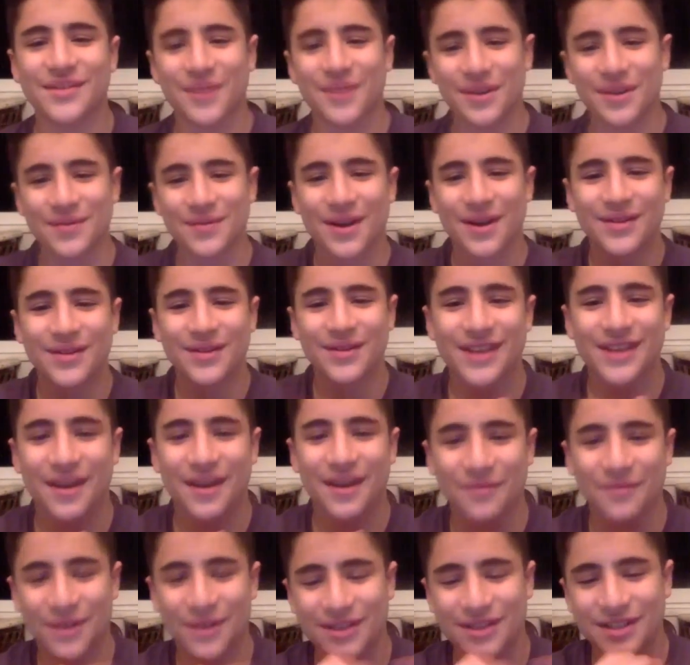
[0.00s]
Ronda Rousey
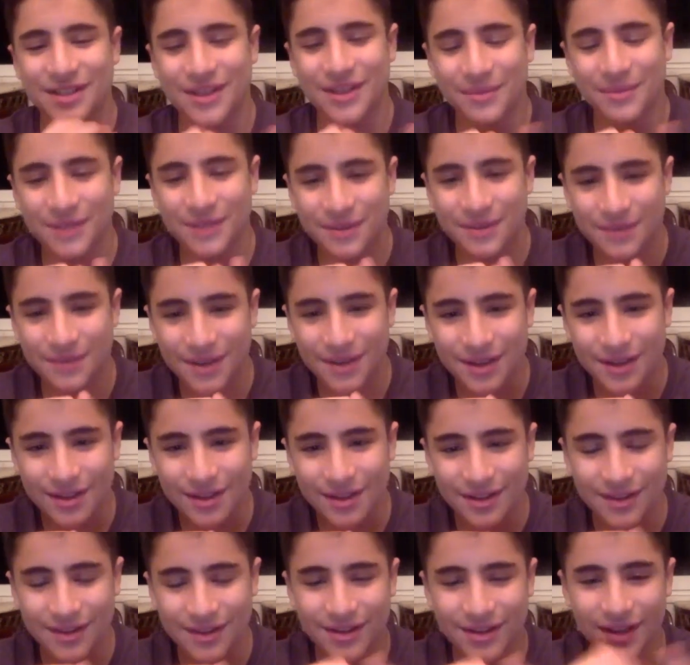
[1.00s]
have went to WWE,
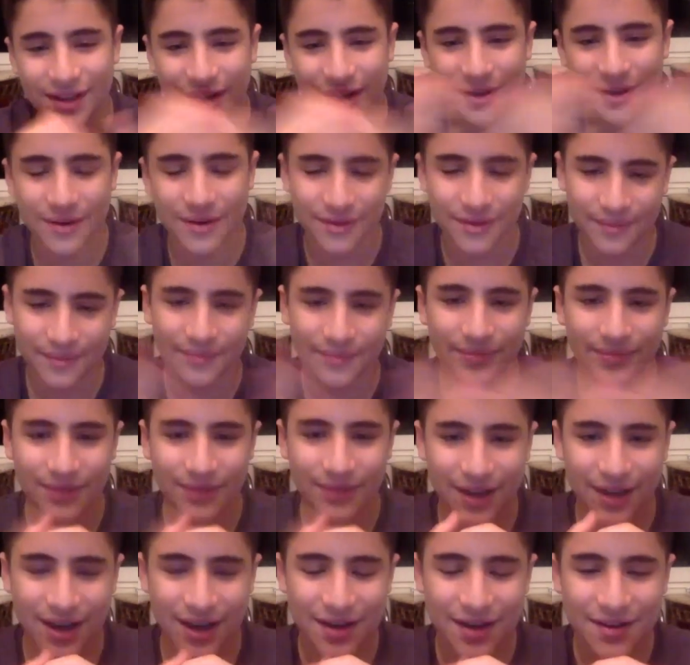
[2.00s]
like
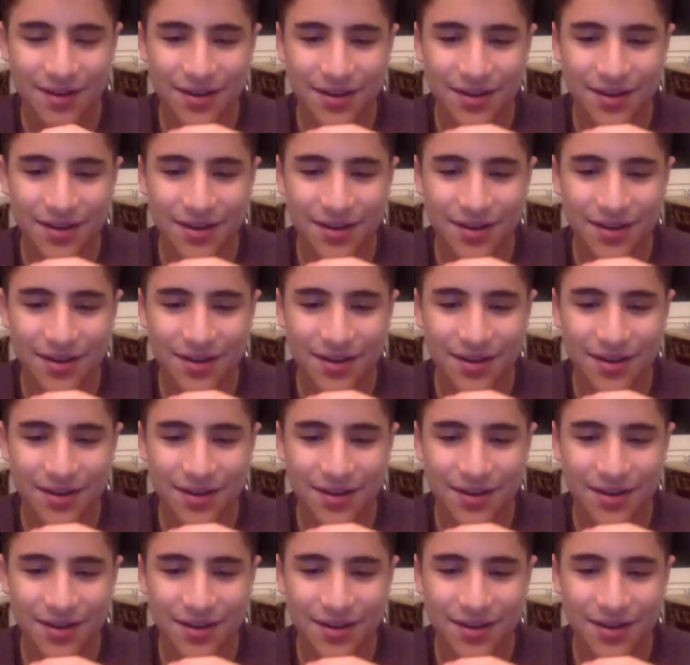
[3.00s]
yeah,